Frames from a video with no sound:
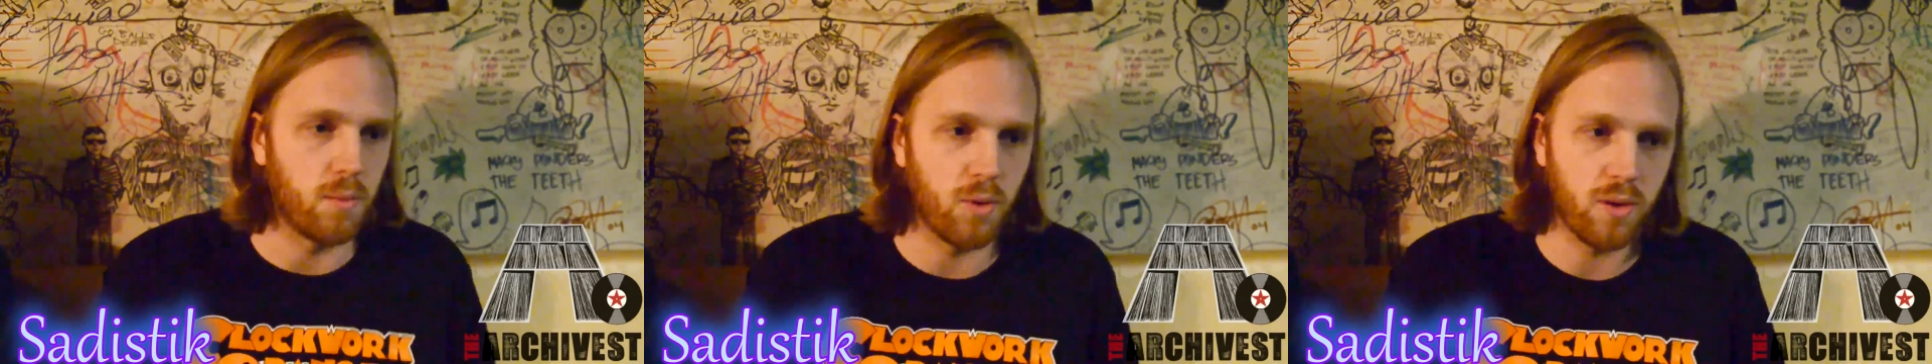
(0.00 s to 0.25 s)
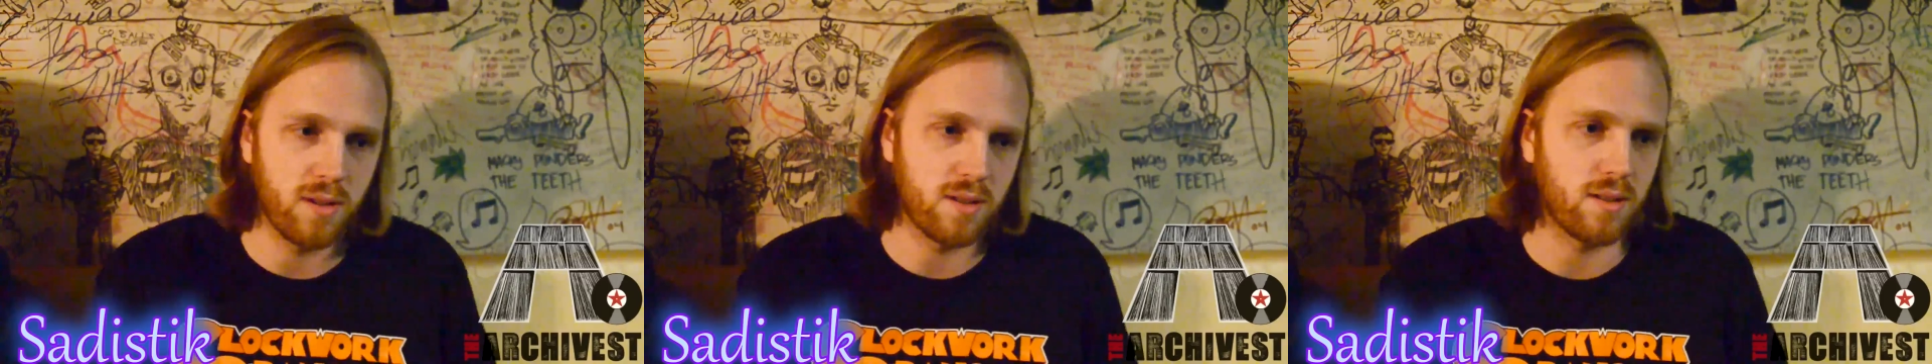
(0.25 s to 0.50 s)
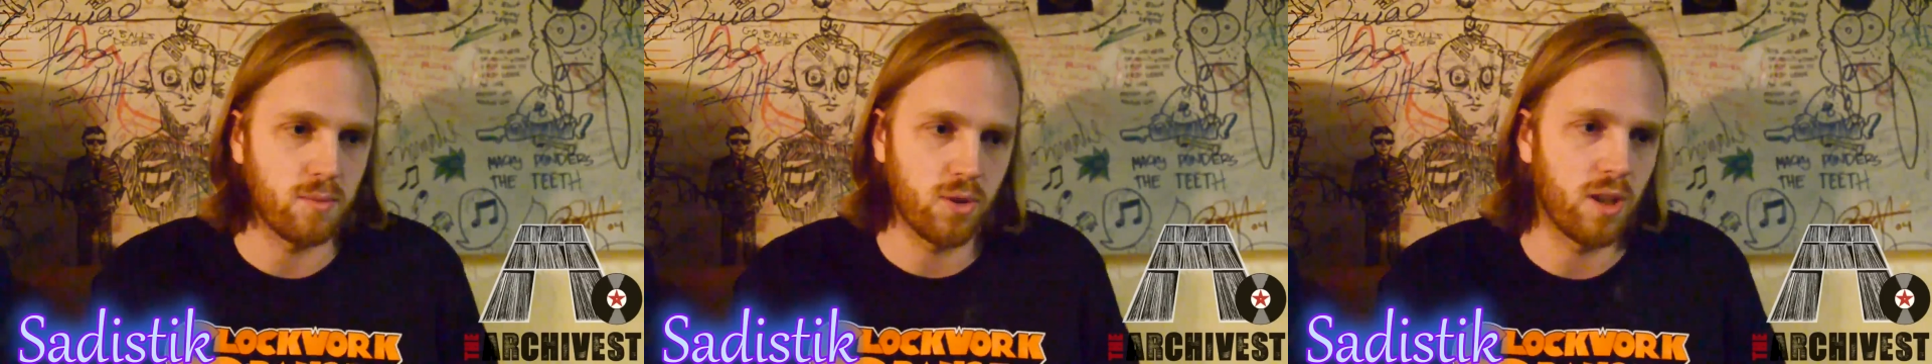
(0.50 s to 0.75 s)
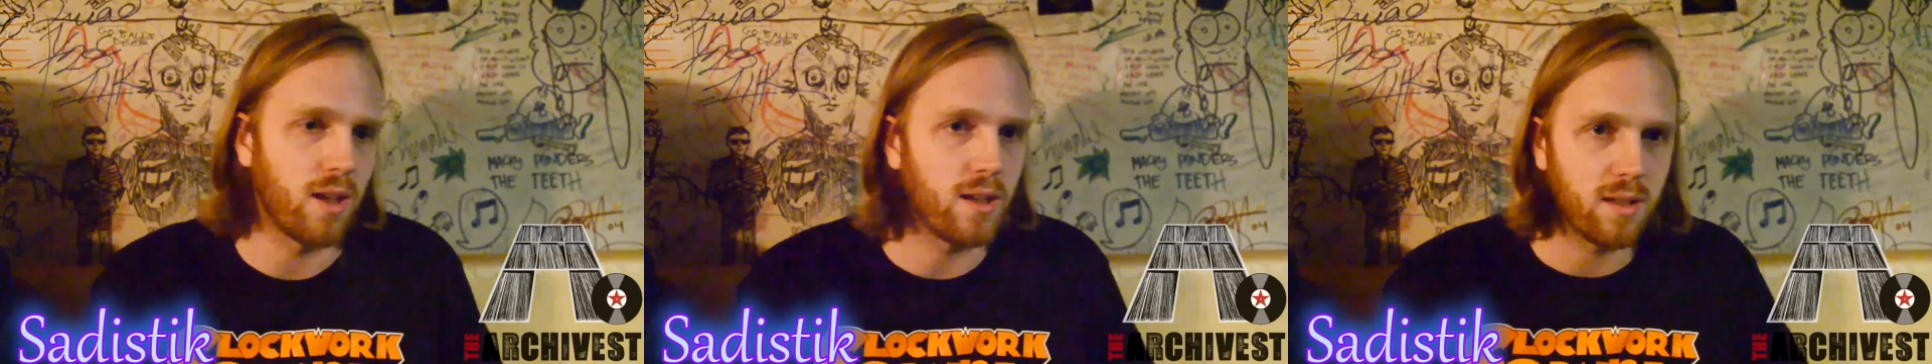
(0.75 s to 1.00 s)
more than someone
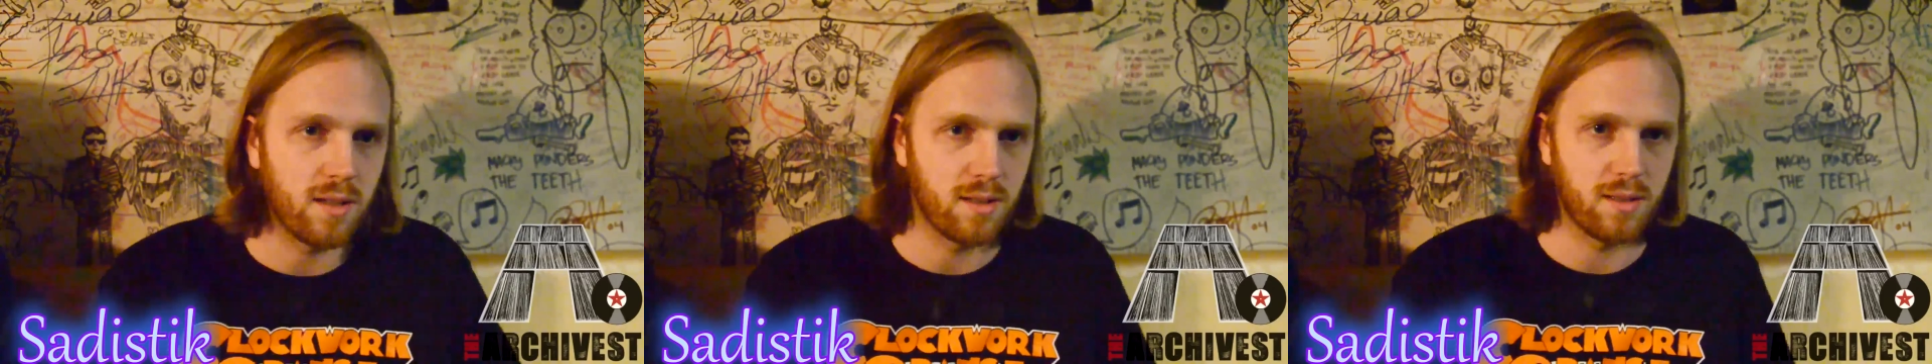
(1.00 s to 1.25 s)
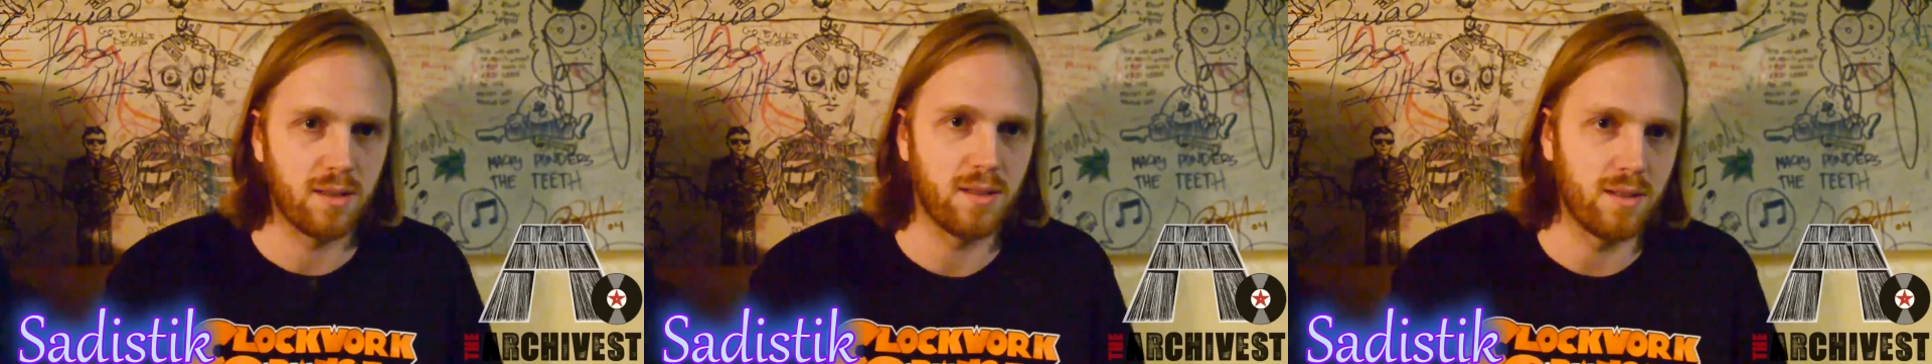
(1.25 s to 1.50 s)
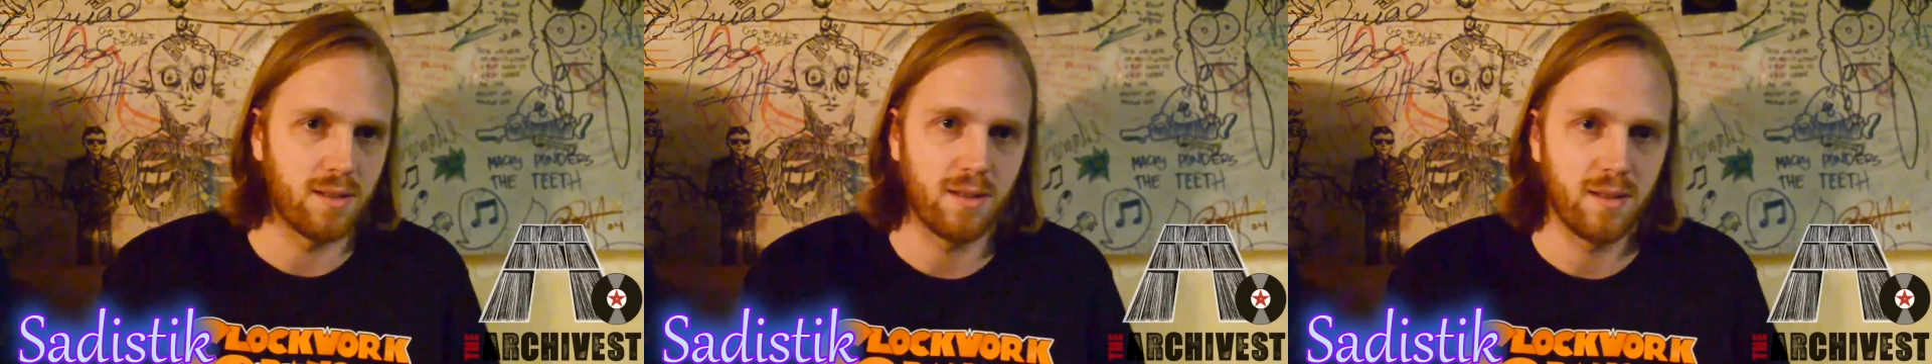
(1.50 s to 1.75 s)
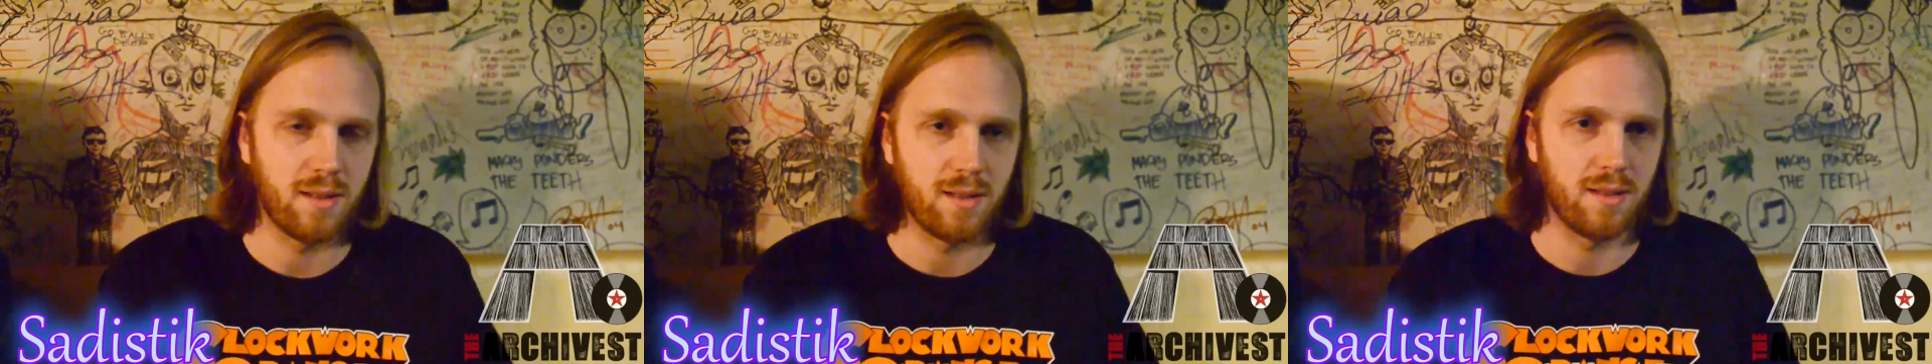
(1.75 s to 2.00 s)
like
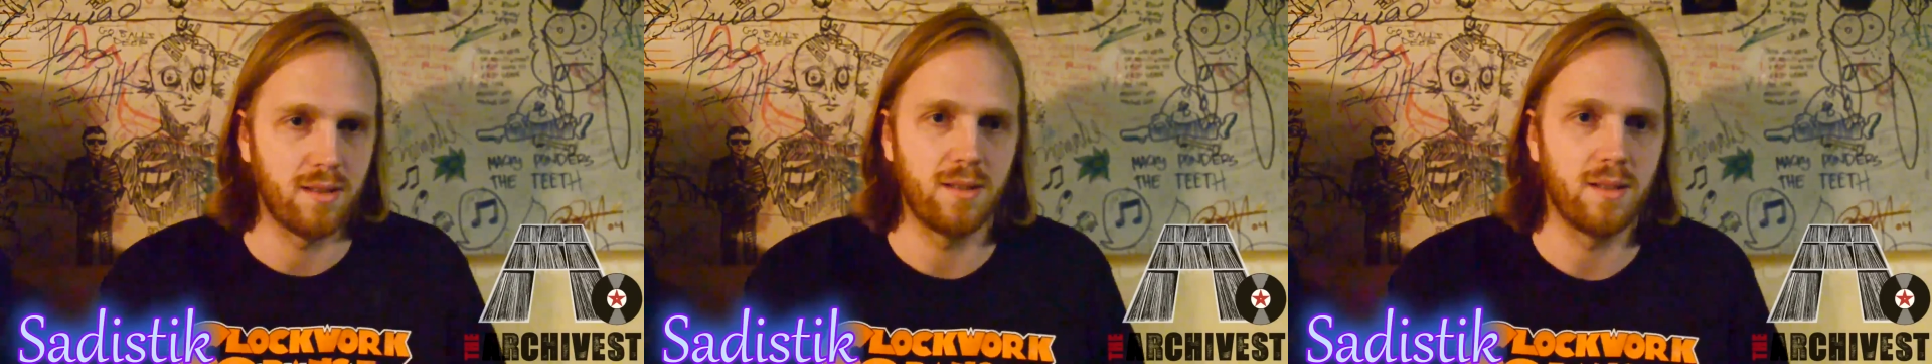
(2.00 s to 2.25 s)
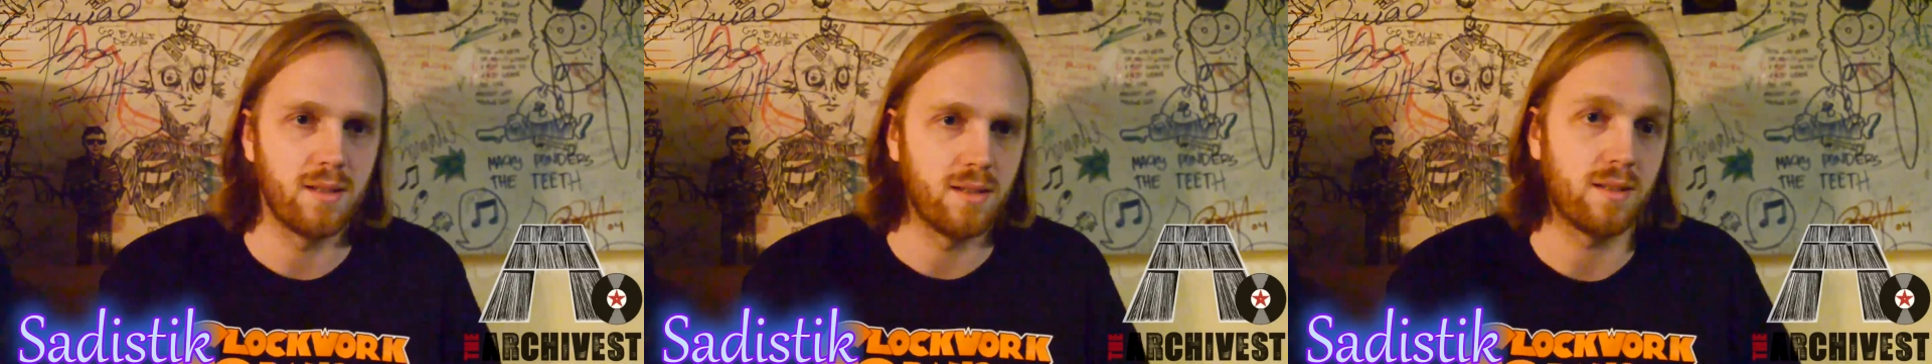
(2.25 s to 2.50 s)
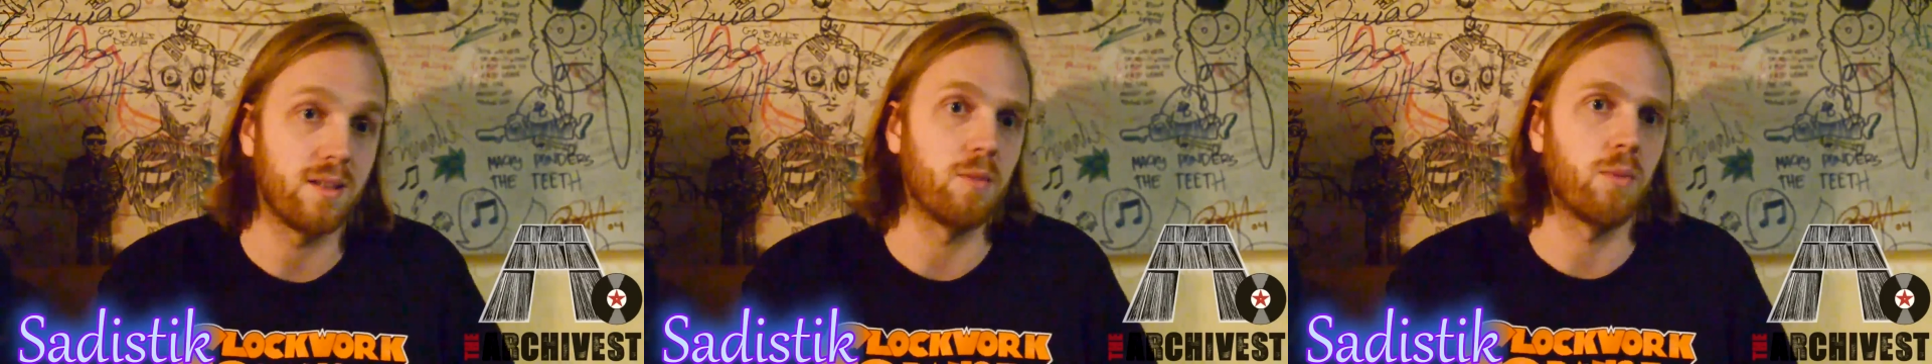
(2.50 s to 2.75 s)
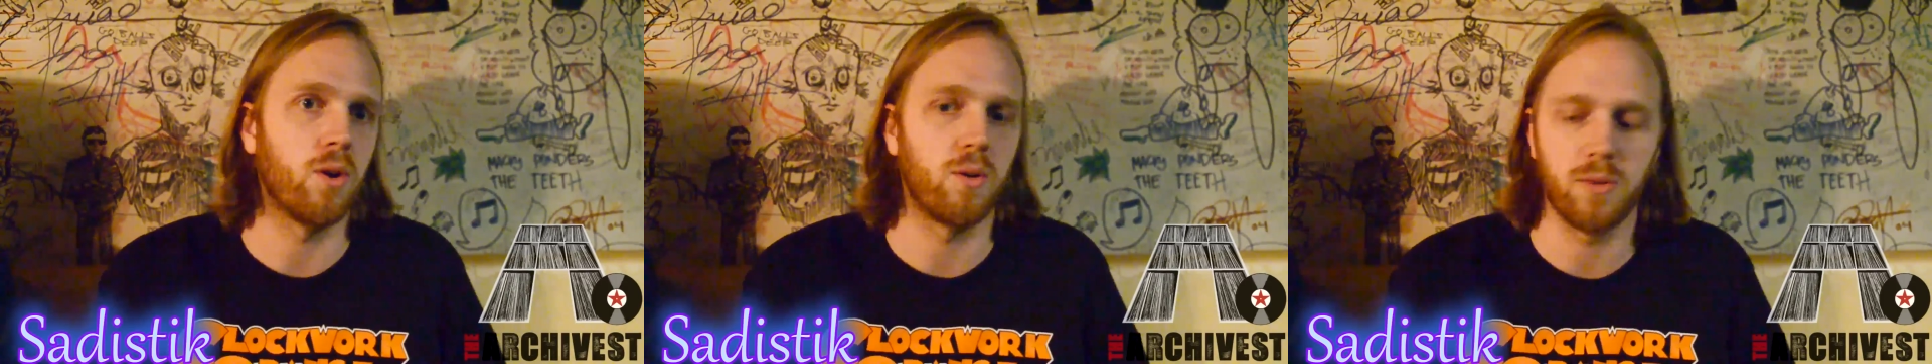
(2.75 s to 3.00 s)

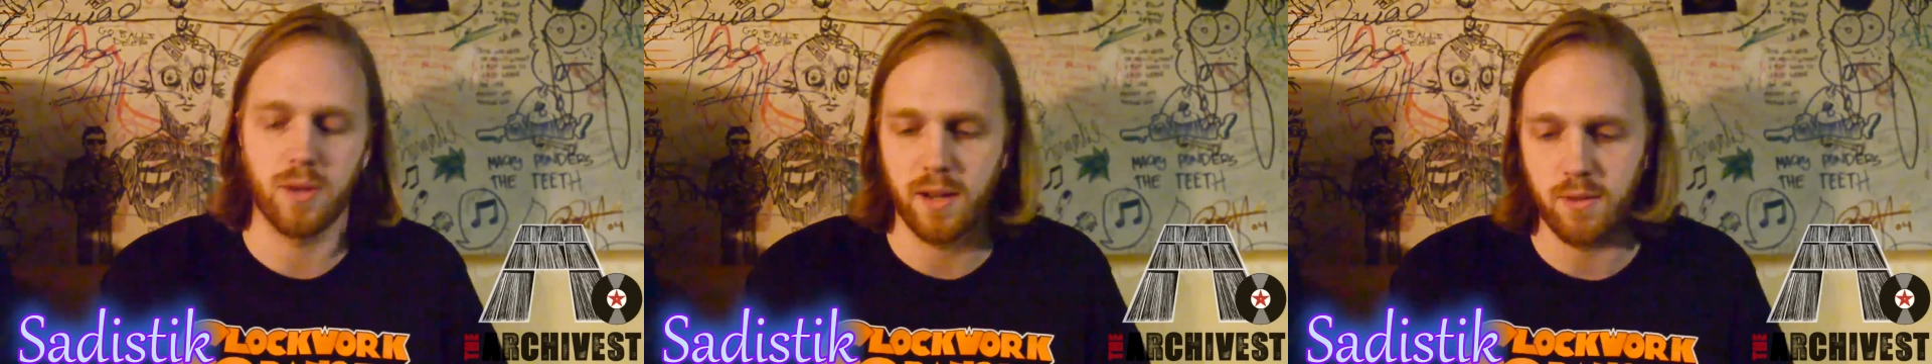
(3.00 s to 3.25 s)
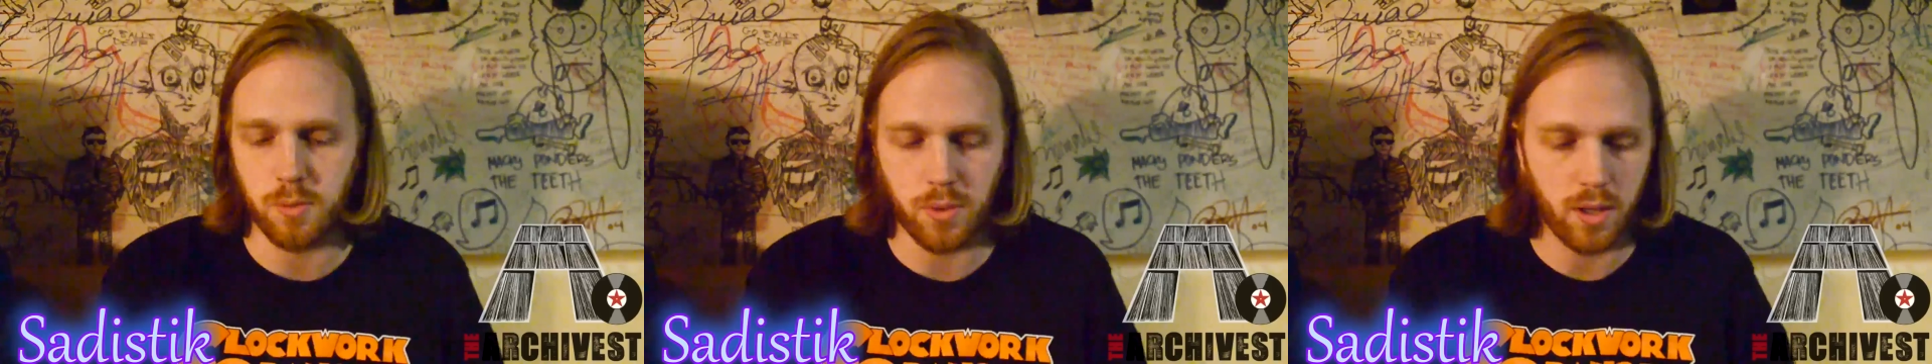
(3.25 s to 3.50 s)
Sibo or whatever.